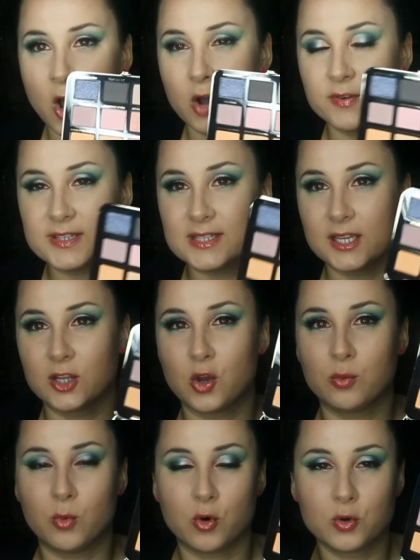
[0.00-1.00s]
Obviously a
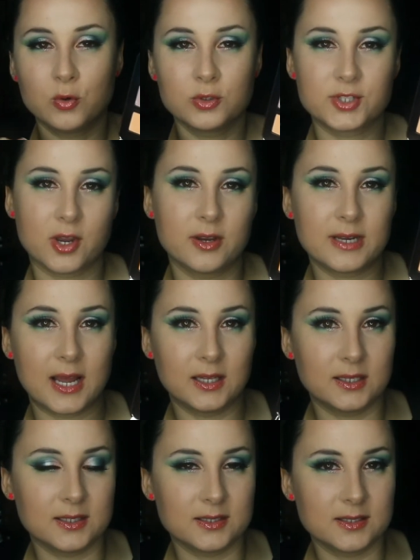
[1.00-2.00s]
lot more cool tone
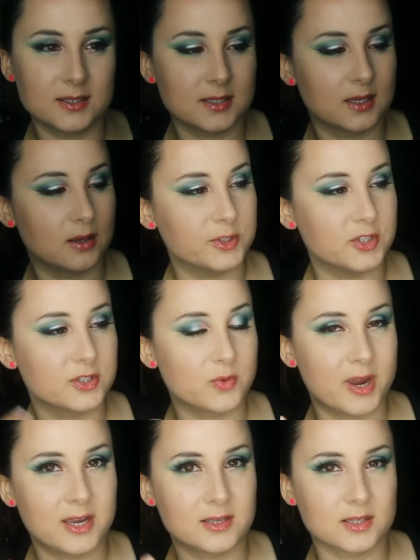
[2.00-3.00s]
colors, which is
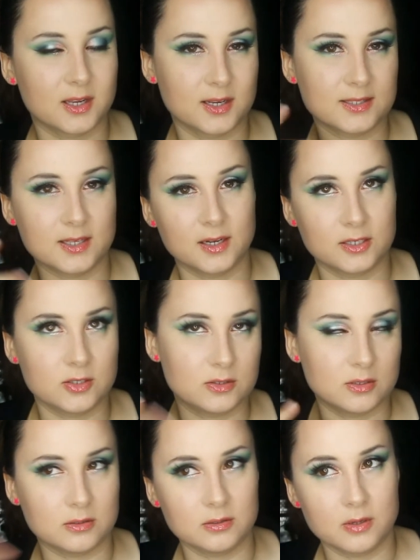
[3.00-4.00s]
great because, like I said, I
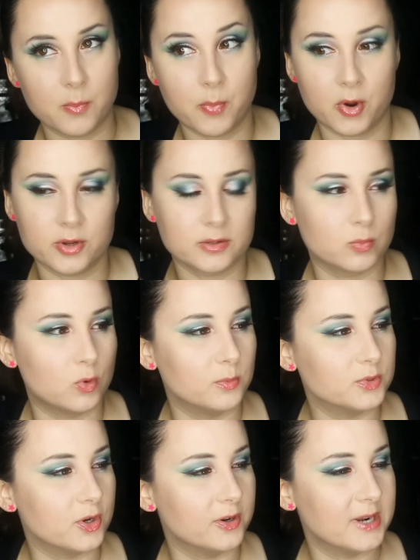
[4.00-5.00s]
do both warm
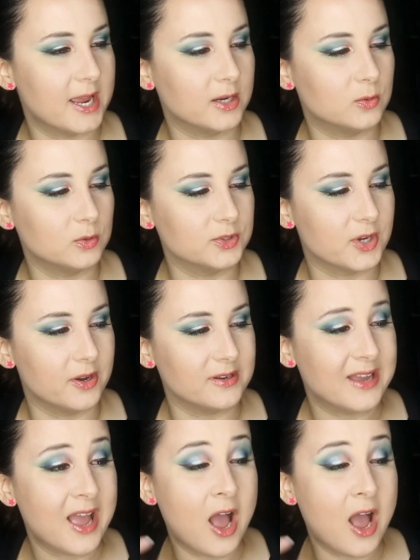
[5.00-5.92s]
tone and cool tone.